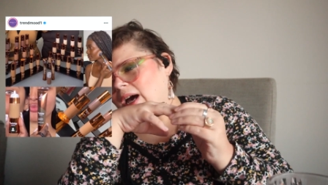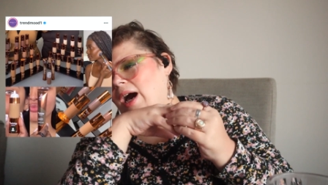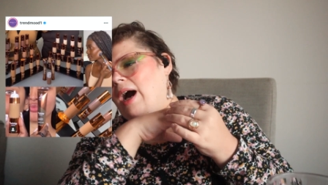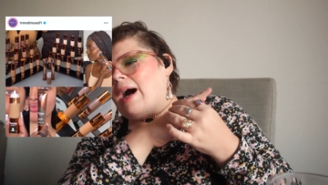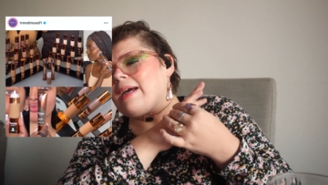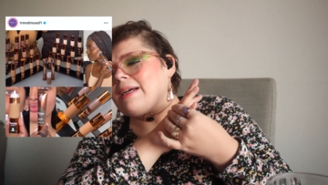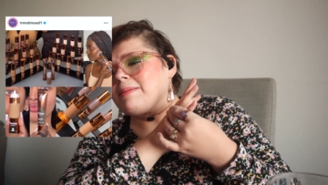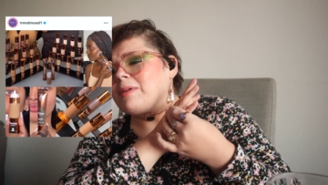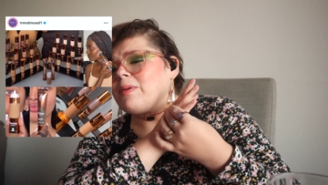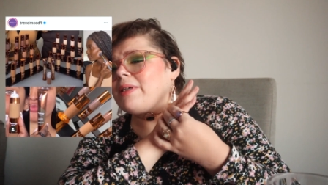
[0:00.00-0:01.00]
I am
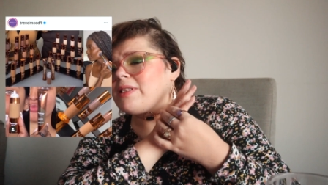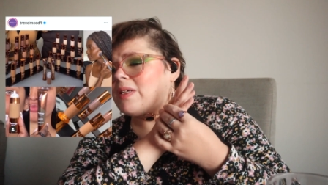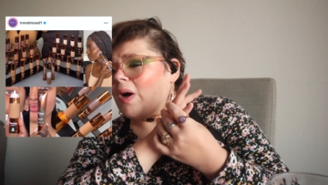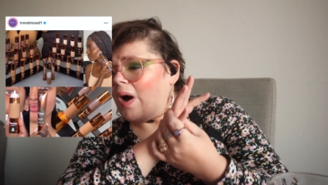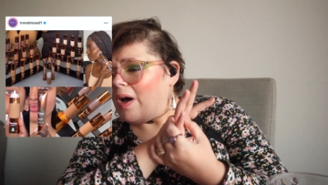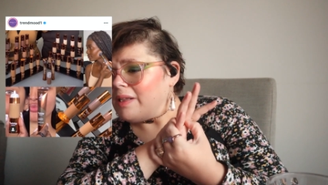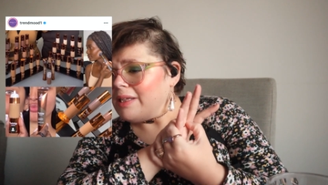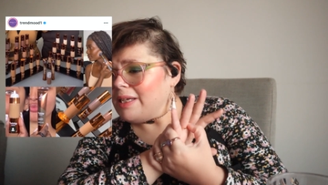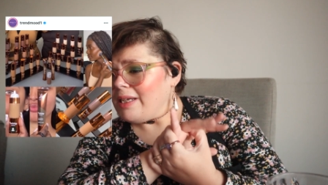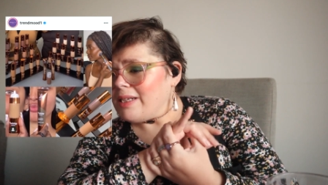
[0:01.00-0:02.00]
going to call
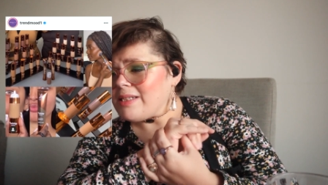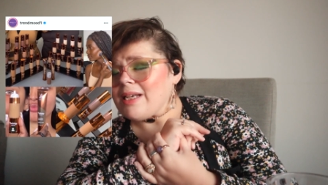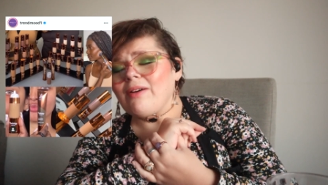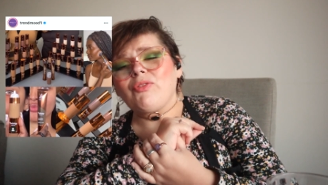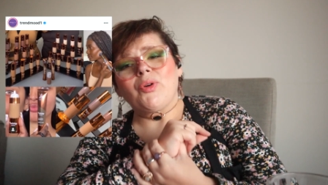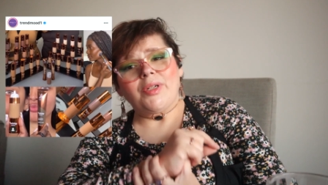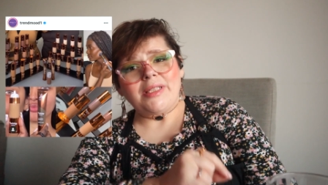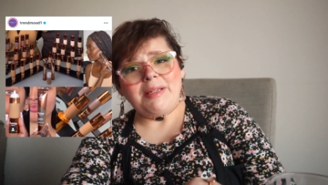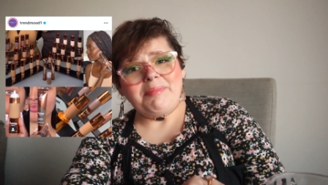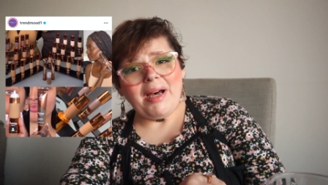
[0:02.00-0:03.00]
it, of course
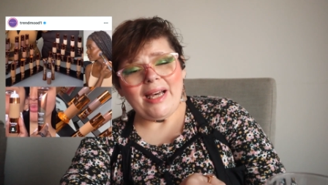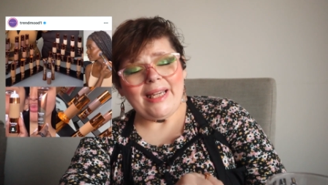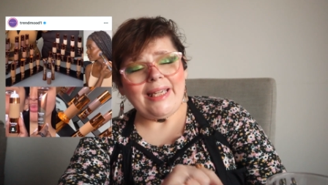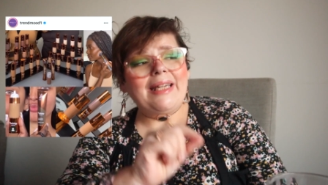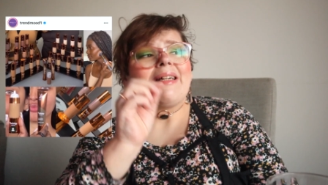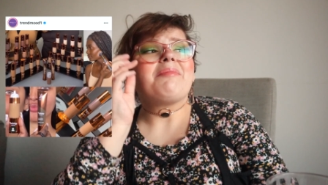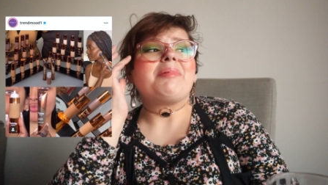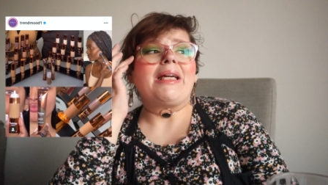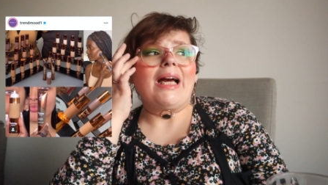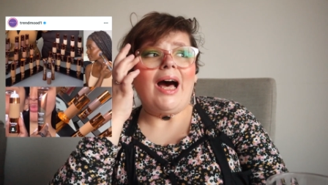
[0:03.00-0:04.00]
I'm buying it
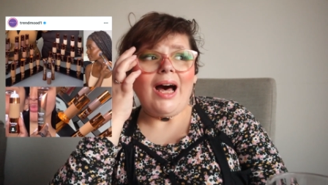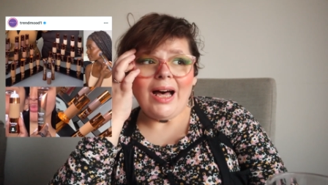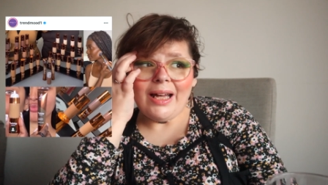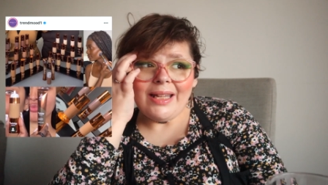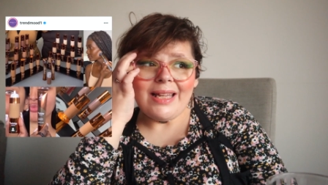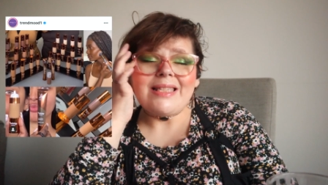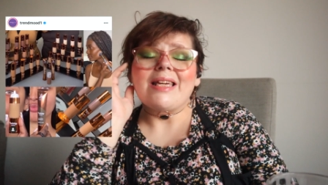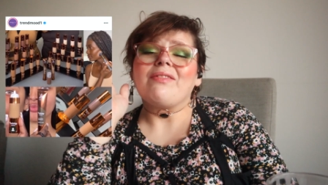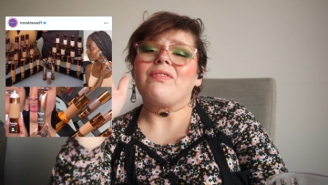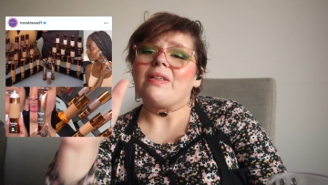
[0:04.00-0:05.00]
because it
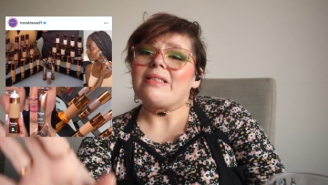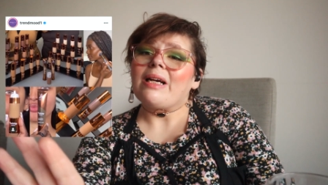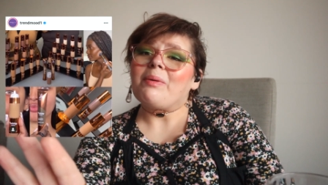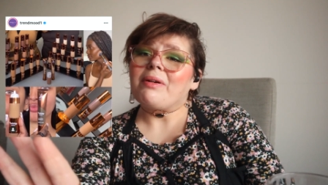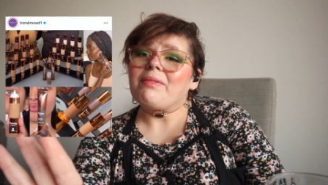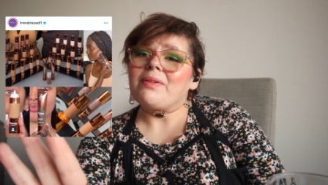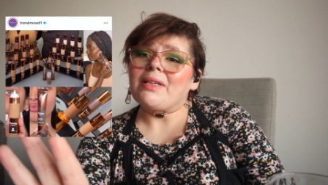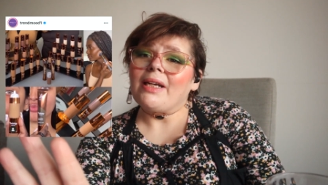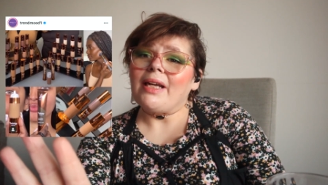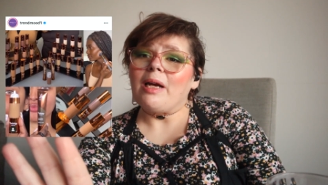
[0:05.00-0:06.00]
feels like one of the
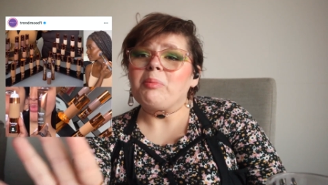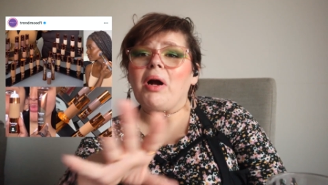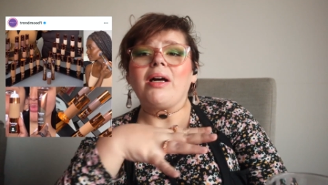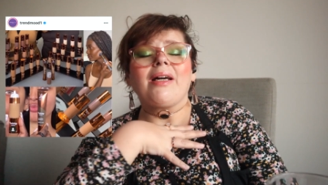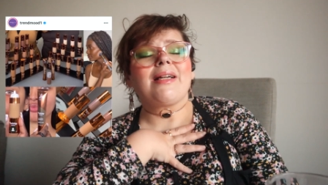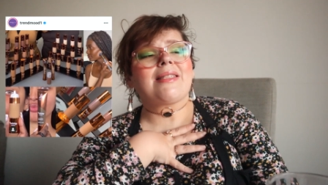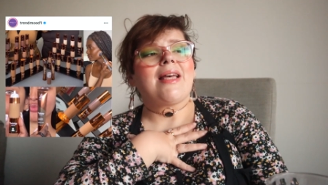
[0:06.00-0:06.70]
skincare products